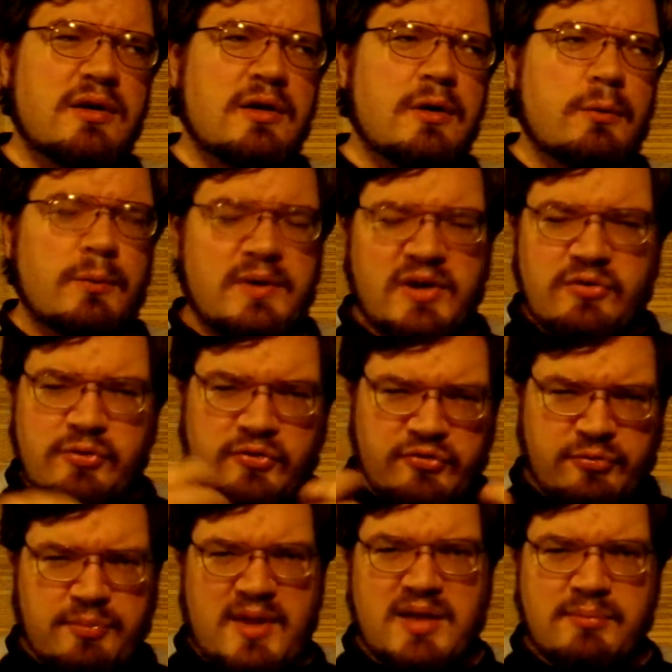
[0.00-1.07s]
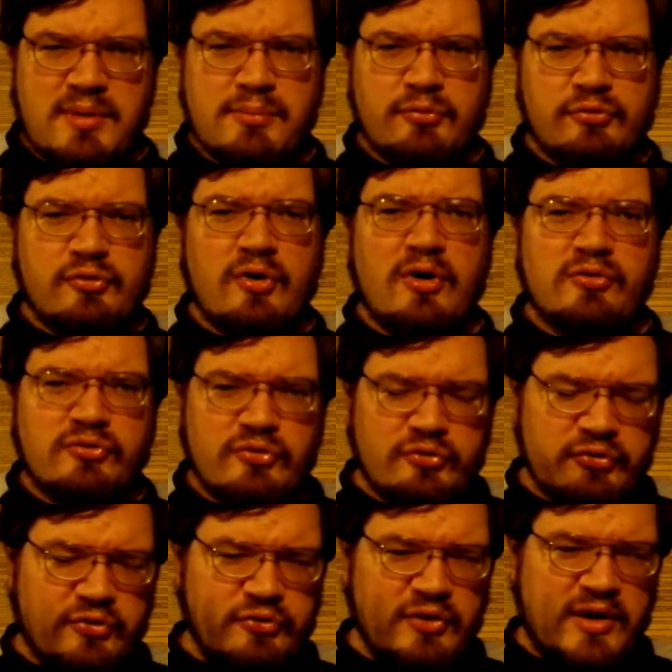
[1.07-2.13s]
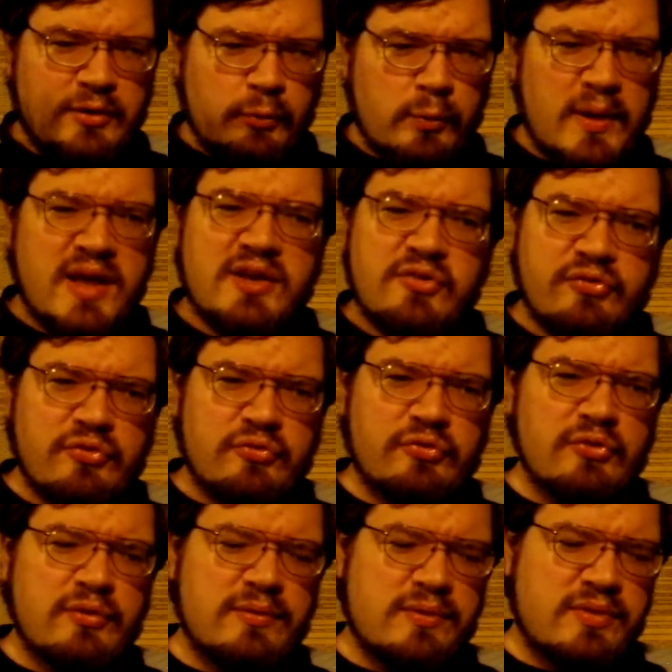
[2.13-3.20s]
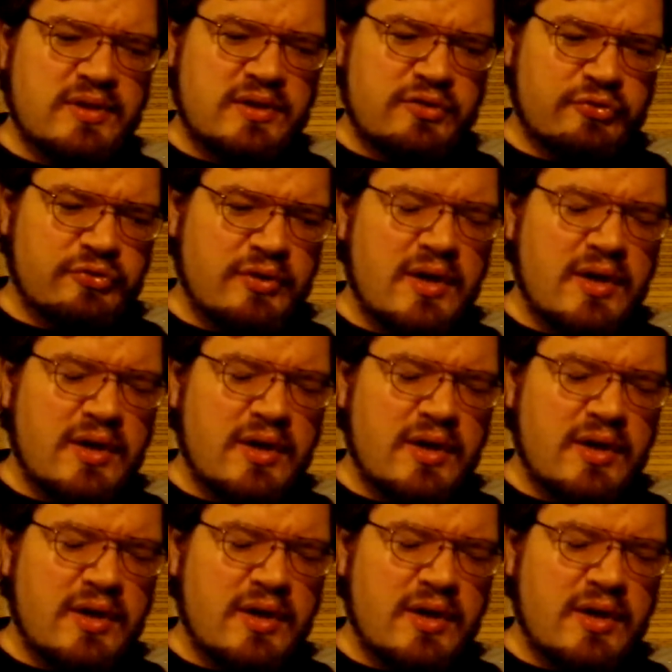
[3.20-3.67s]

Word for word: we need to expand people's consciousness and awareness of certain things,